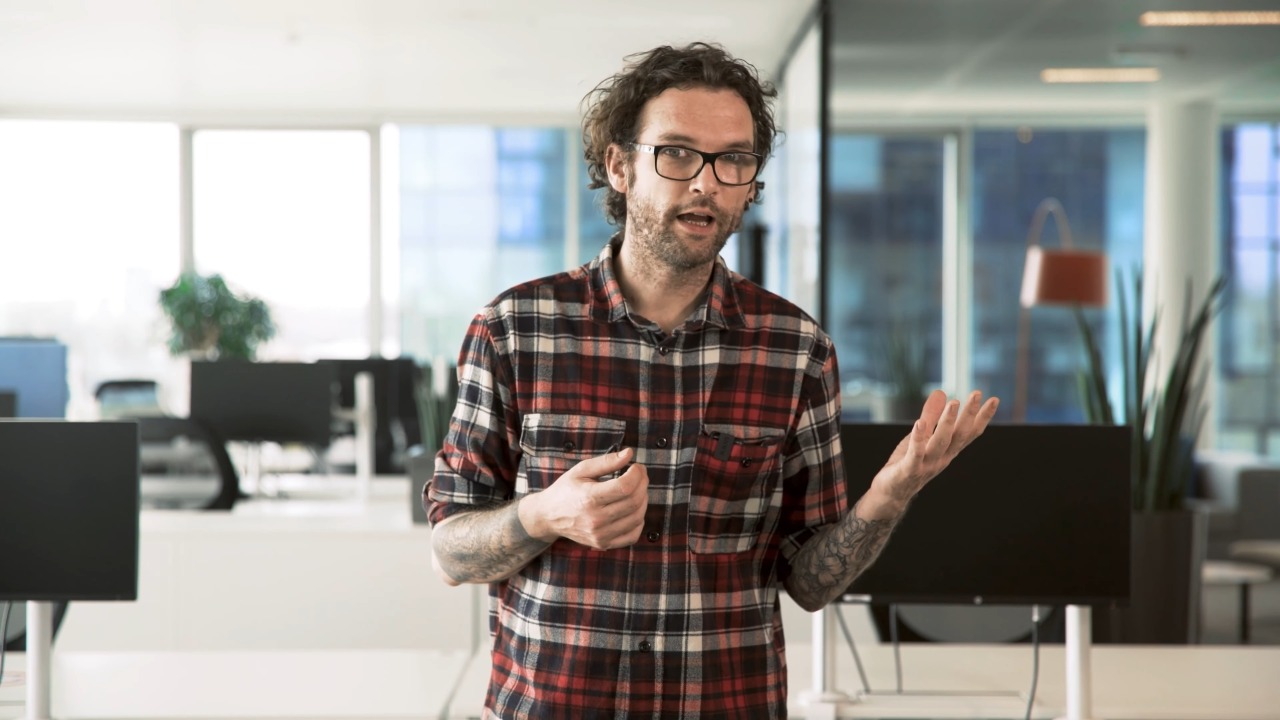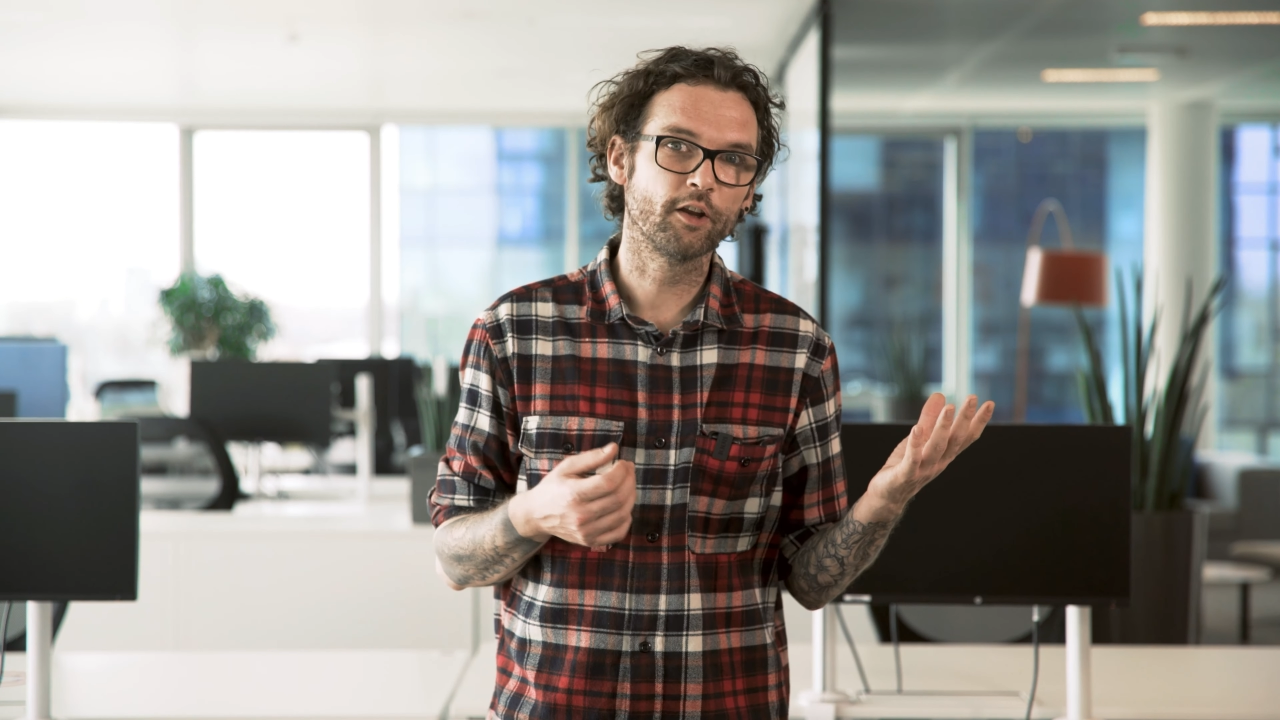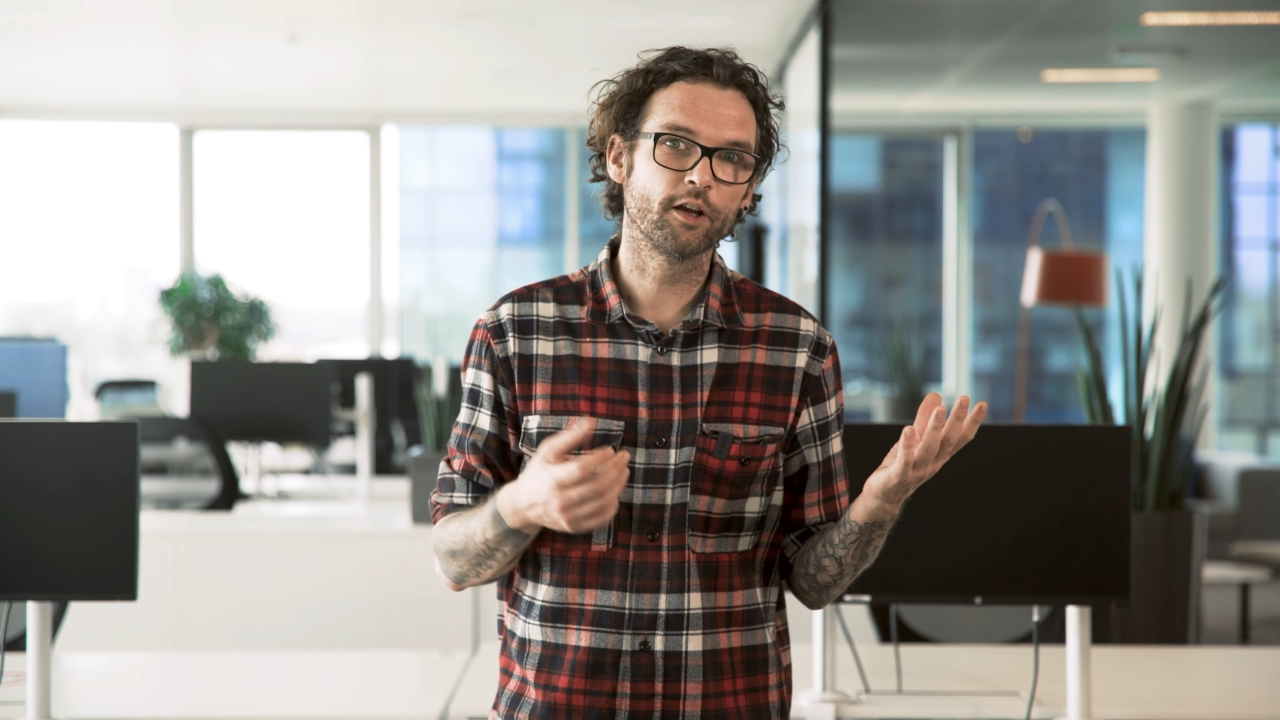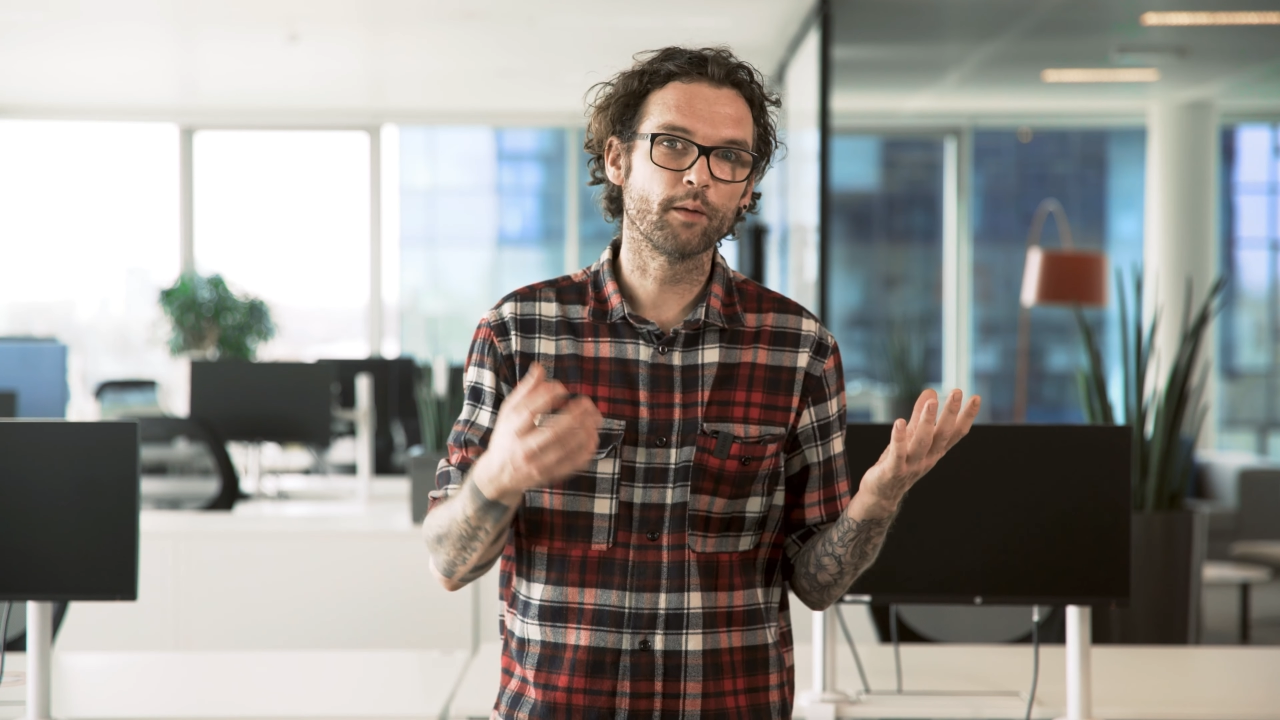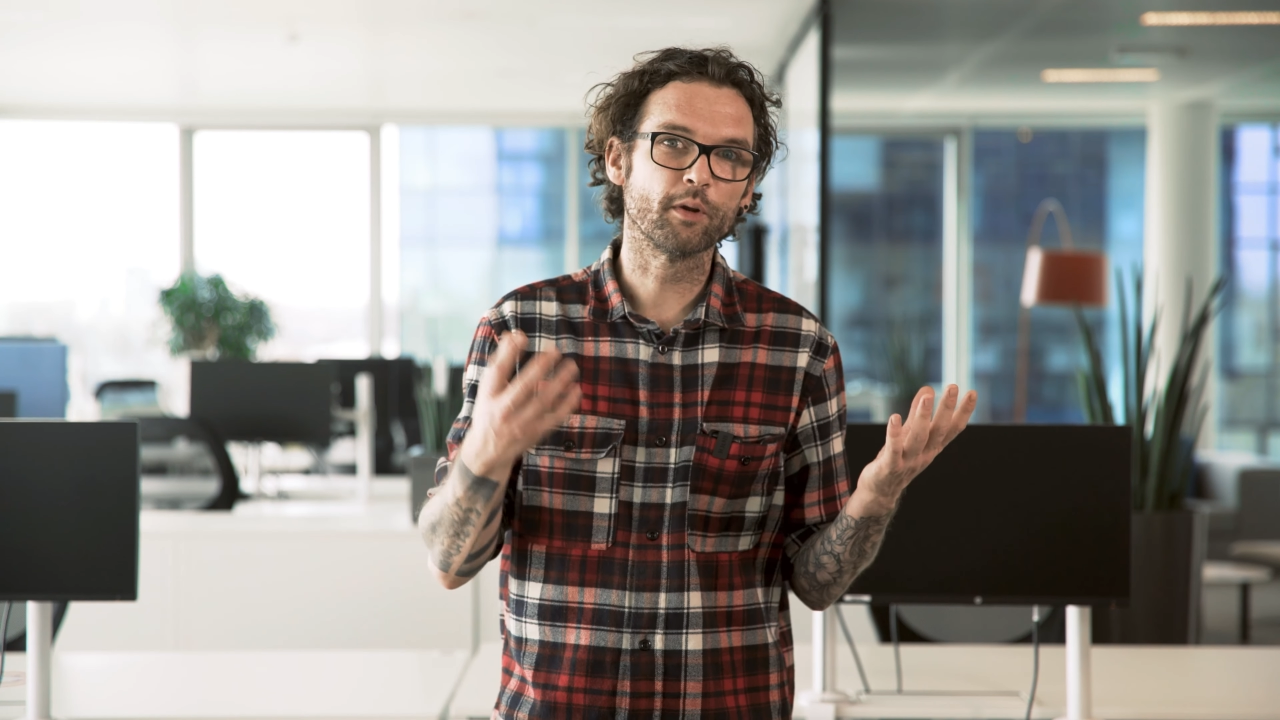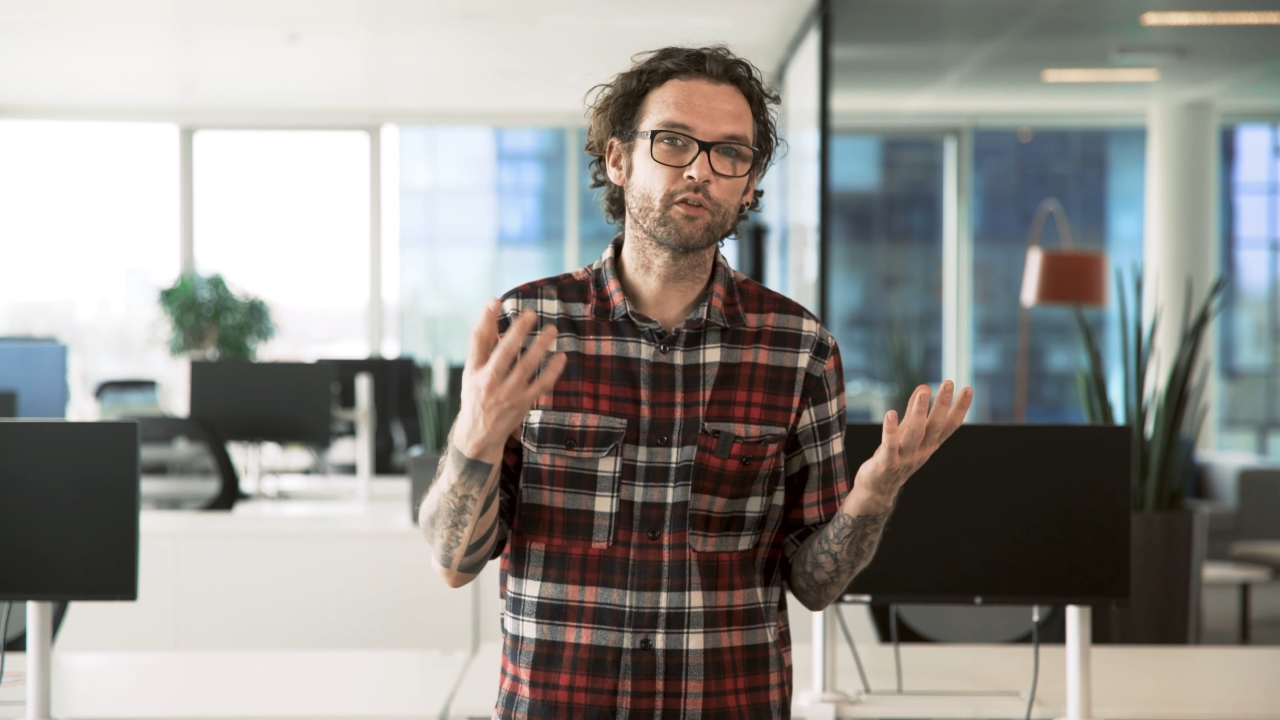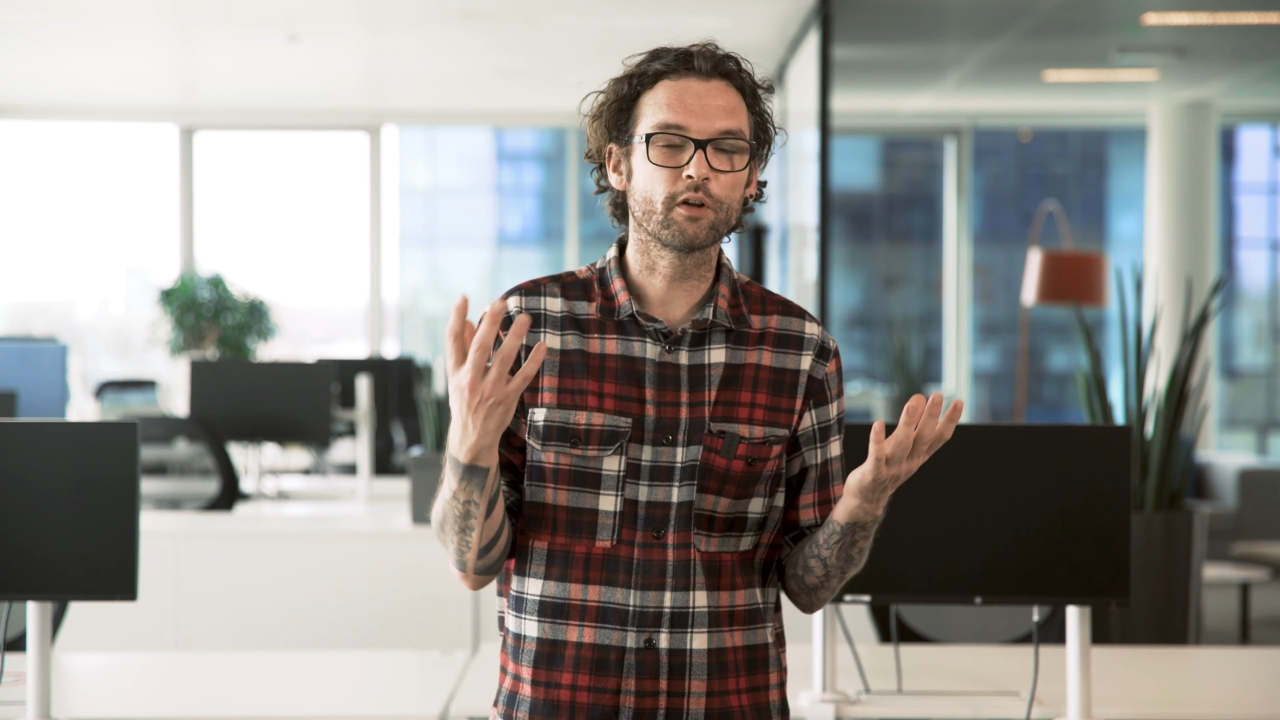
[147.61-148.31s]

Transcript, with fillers: and Dynamics